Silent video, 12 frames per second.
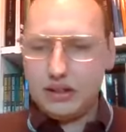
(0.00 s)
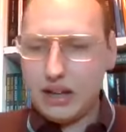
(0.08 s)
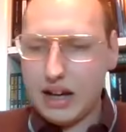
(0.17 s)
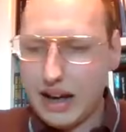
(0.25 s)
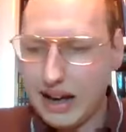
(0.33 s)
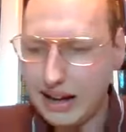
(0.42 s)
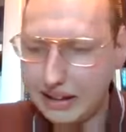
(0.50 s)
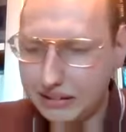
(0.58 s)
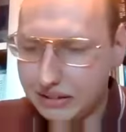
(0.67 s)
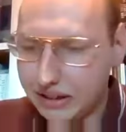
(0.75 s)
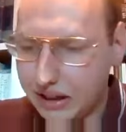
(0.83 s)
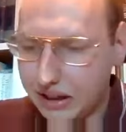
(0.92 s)

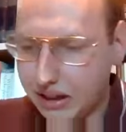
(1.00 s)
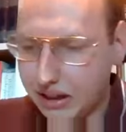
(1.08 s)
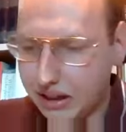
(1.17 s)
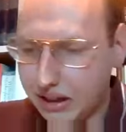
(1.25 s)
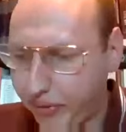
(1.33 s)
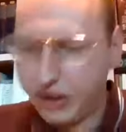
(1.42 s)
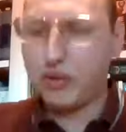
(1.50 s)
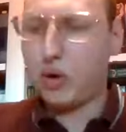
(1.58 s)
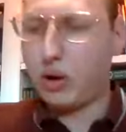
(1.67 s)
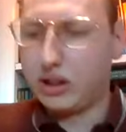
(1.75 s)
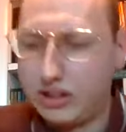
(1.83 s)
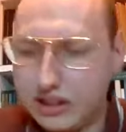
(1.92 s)
And we, of
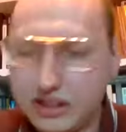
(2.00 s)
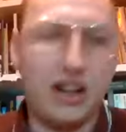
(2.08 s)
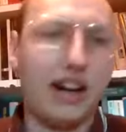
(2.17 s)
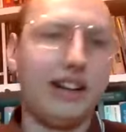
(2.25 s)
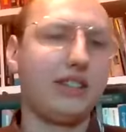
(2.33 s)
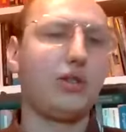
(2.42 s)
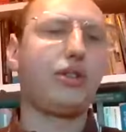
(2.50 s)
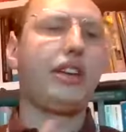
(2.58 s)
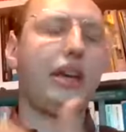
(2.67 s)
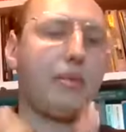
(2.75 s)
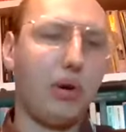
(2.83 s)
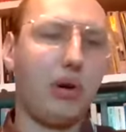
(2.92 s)
course, decided to
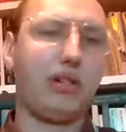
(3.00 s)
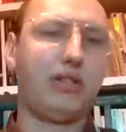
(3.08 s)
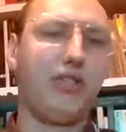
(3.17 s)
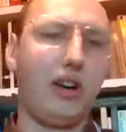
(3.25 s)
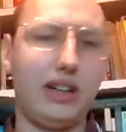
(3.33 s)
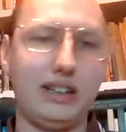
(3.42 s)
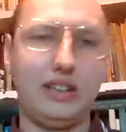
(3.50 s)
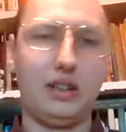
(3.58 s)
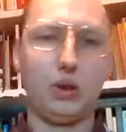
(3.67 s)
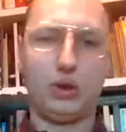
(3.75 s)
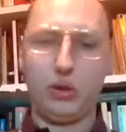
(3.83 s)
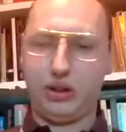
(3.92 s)
keep on running the
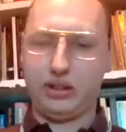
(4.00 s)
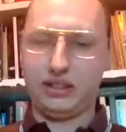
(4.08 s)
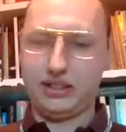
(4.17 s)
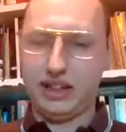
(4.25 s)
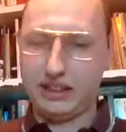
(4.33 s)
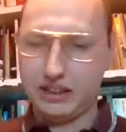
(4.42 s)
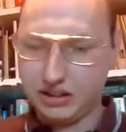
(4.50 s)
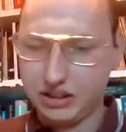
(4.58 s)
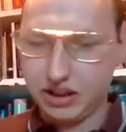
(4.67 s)
youth organization.